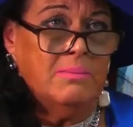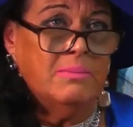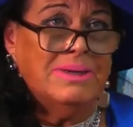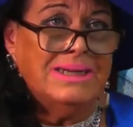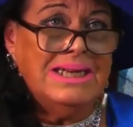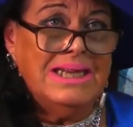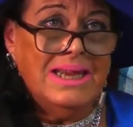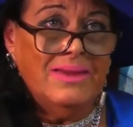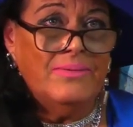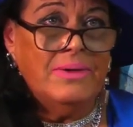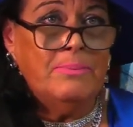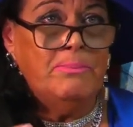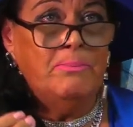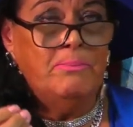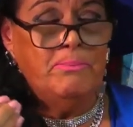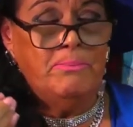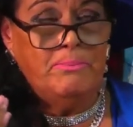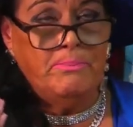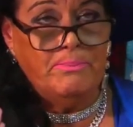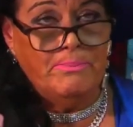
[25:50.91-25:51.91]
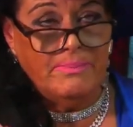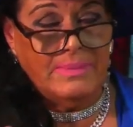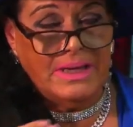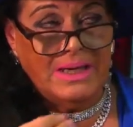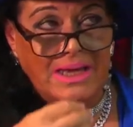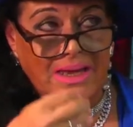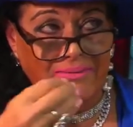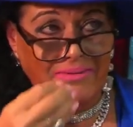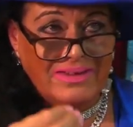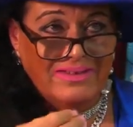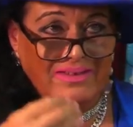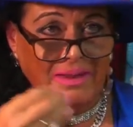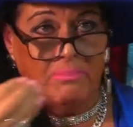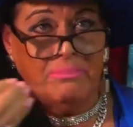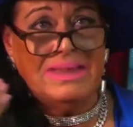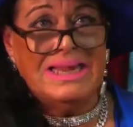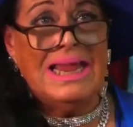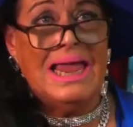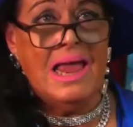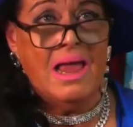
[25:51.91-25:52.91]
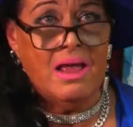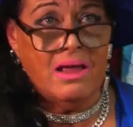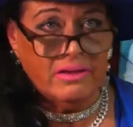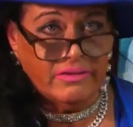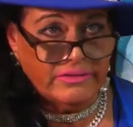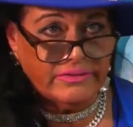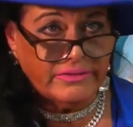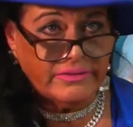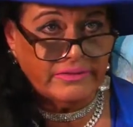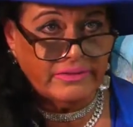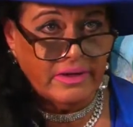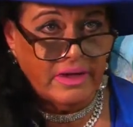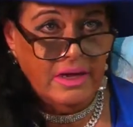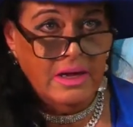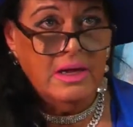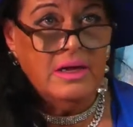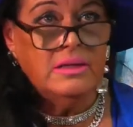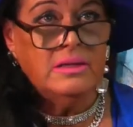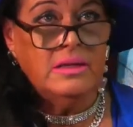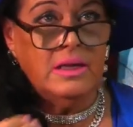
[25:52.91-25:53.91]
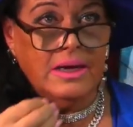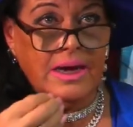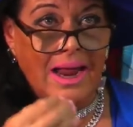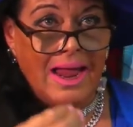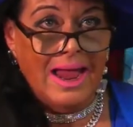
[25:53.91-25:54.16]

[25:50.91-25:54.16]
but given given something else that yeah.